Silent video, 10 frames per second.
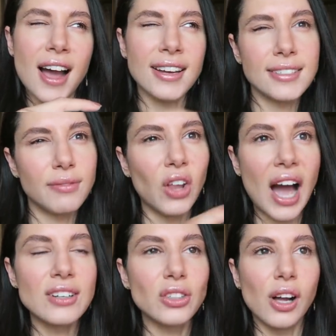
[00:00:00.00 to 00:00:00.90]
I
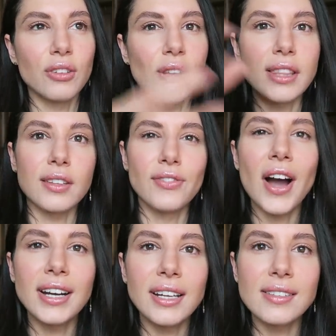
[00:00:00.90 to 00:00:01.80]
lacked a lot of like the
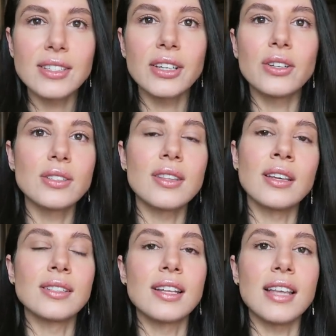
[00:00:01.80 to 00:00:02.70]
finance skills and
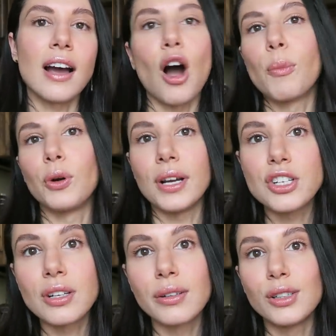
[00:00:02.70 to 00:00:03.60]
things like that,
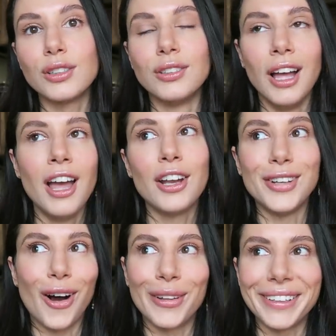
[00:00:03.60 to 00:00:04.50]
operational
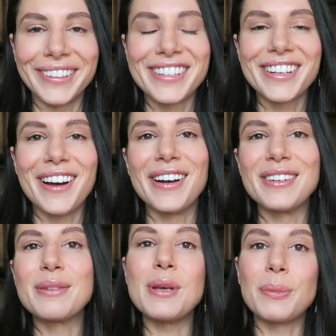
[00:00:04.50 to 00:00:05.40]
knowledge
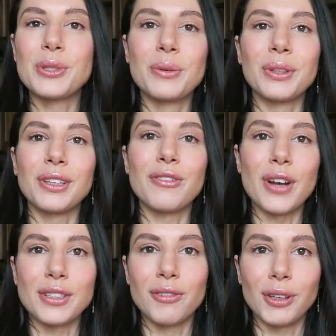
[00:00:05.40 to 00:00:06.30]
uh, to be able to really
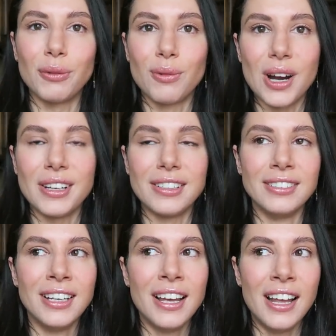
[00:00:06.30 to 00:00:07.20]
effectively
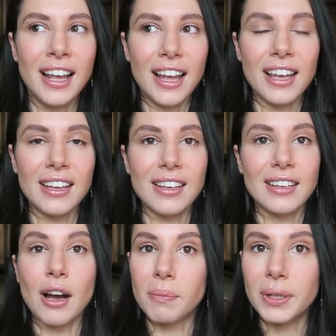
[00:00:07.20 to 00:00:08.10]
run
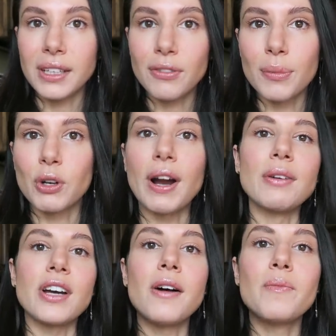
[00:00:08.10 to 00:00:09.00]
a company from the
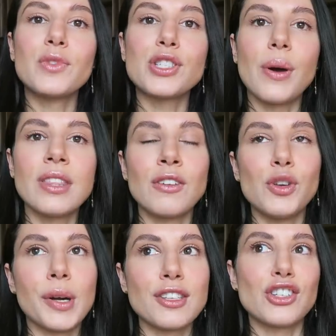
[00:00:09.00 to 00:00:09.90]
ground up. So I think if
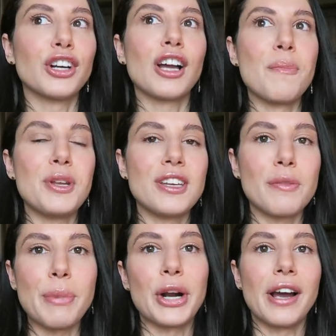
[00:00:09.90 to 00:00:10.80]
you wanna start a company,
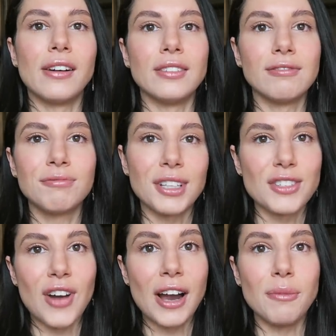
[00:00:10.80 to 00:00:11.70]
get bought out,
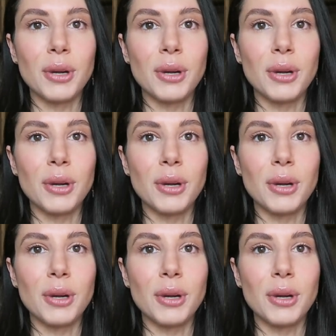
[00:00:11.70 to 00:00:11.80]
that's fine.